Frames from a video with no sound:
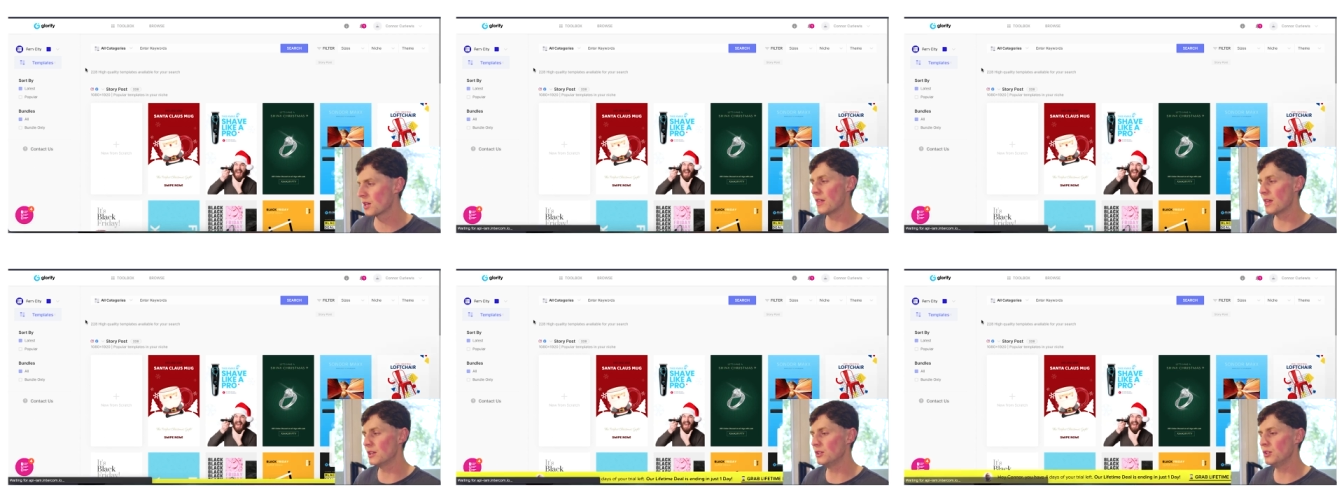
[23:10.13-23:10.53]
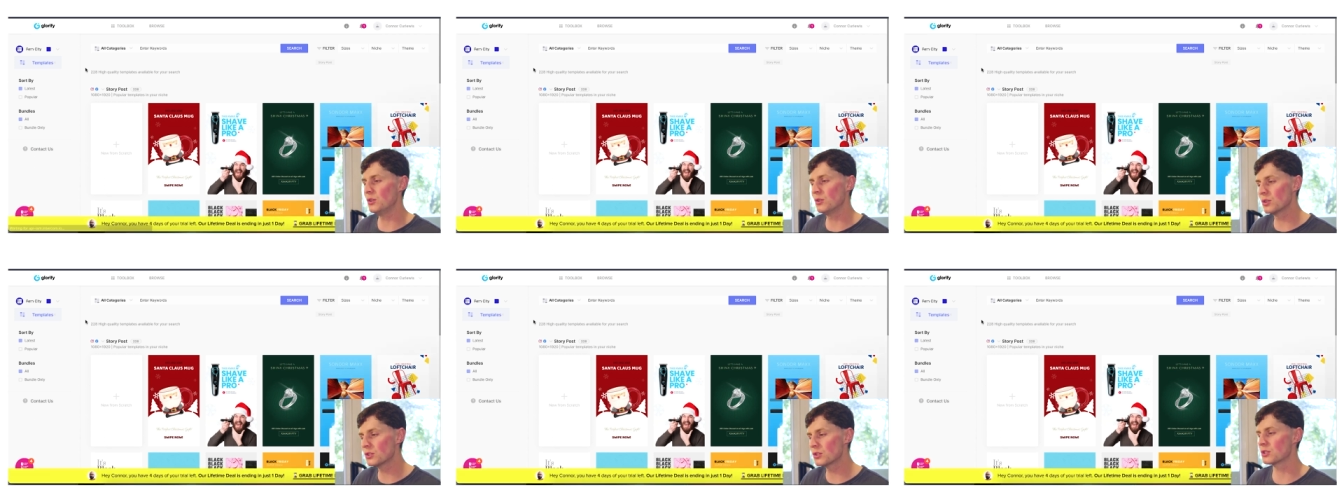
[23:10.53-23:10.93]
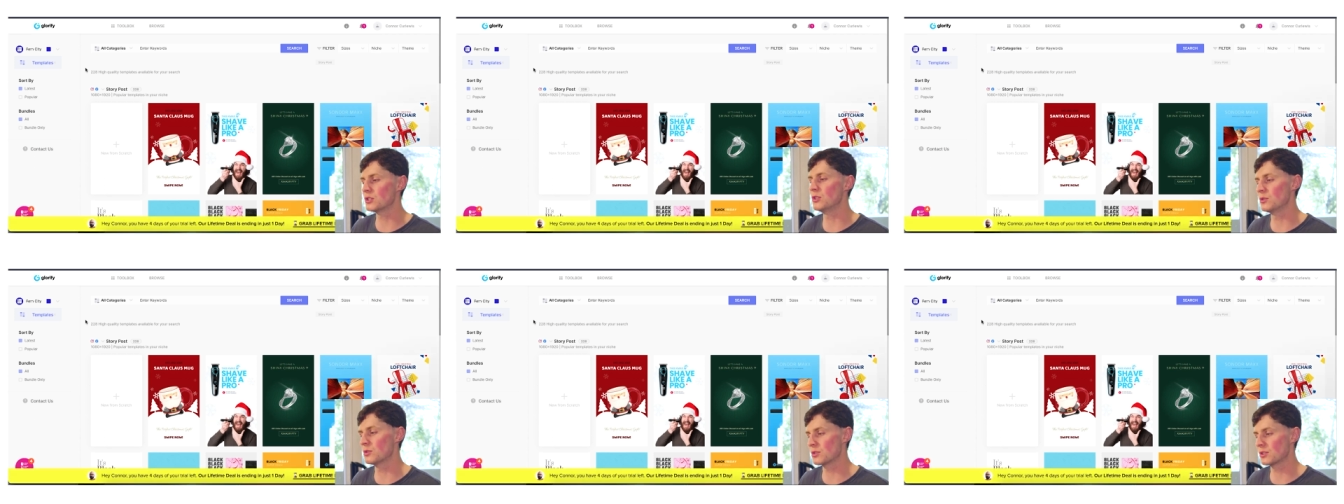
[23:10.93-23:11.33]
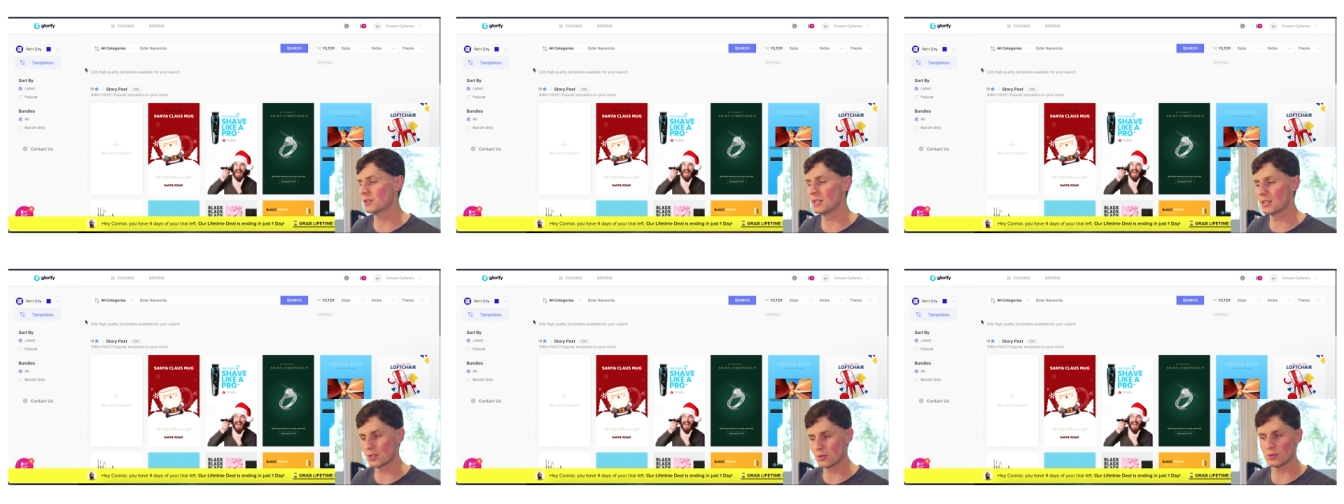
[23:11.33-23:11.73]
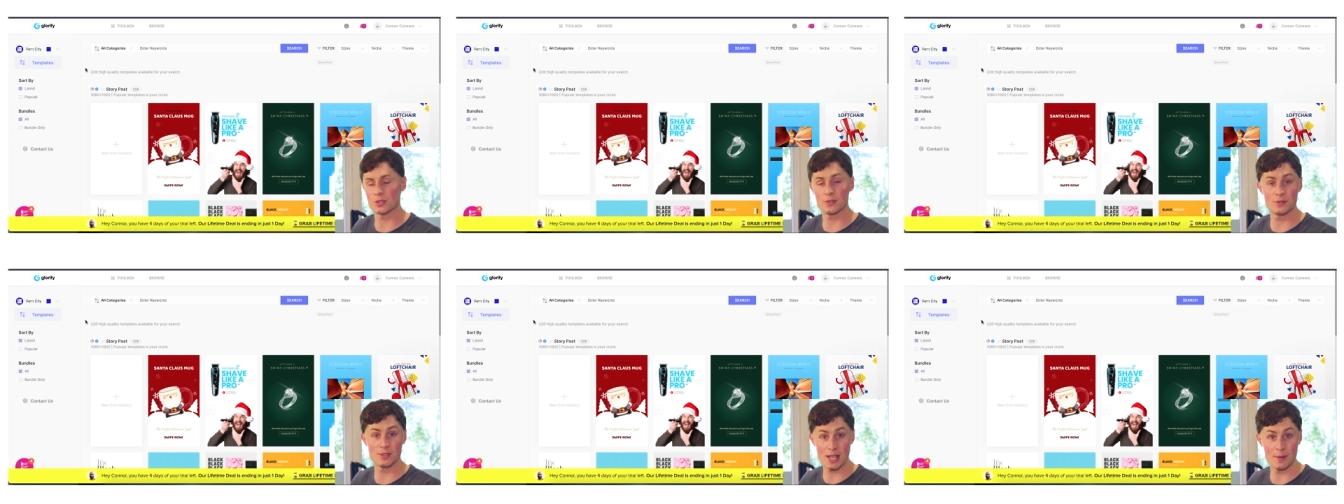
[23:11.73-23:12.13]
then you can just use these
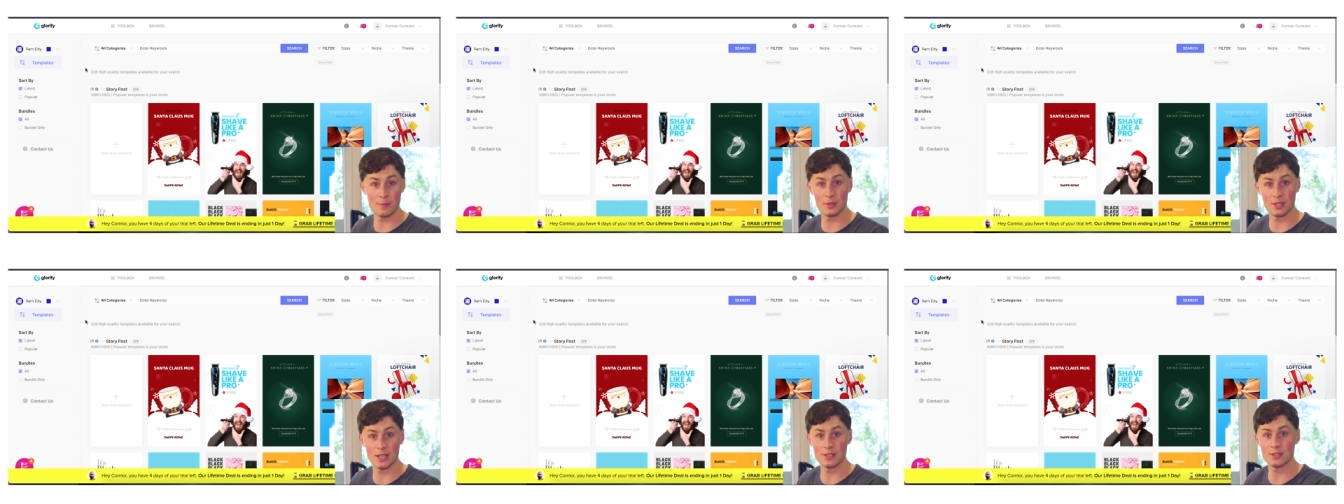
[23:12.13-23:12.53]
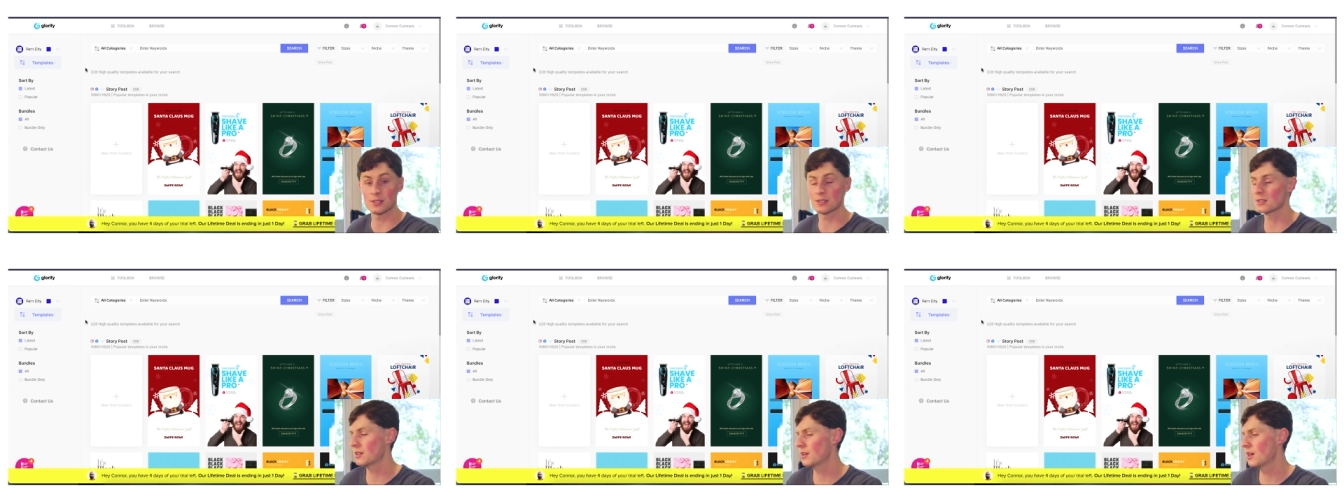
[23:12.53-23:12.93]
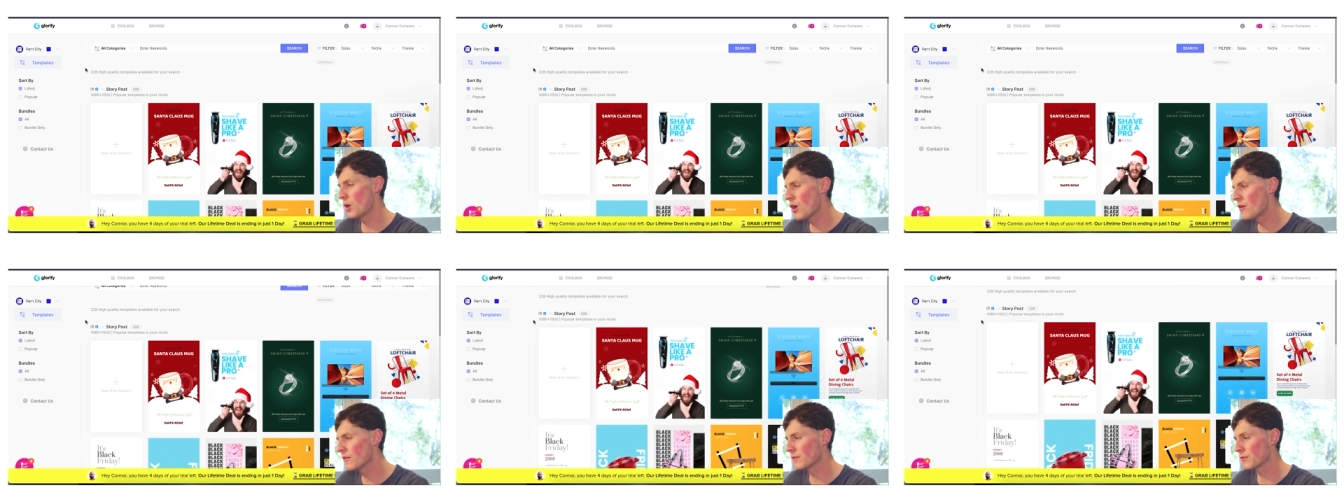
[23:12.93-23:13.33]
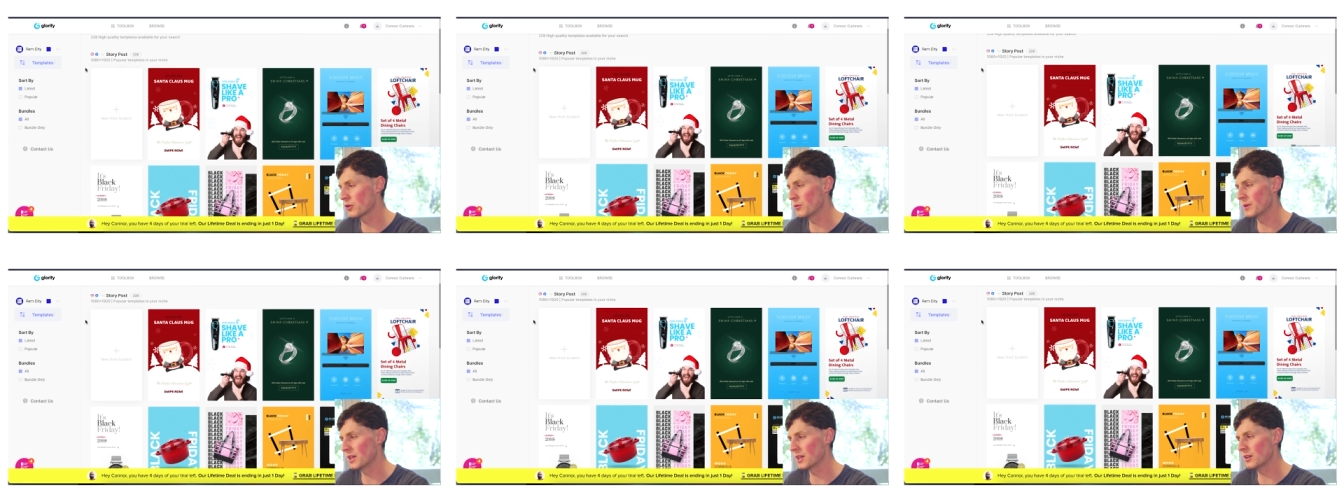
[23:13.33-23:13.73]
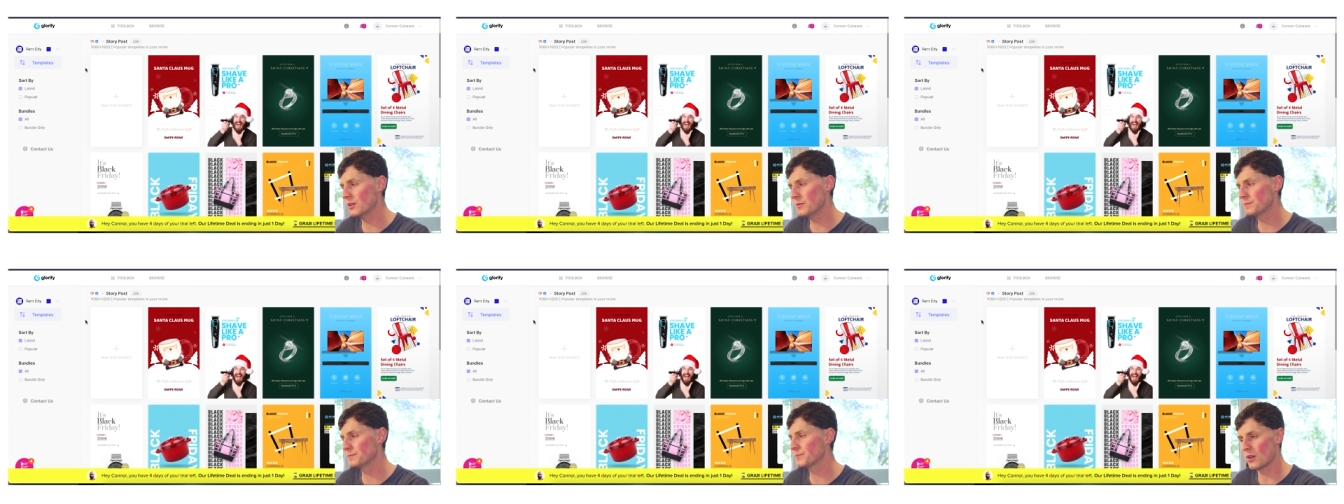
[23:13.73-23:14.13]
sorts of templates perfect for a beginner.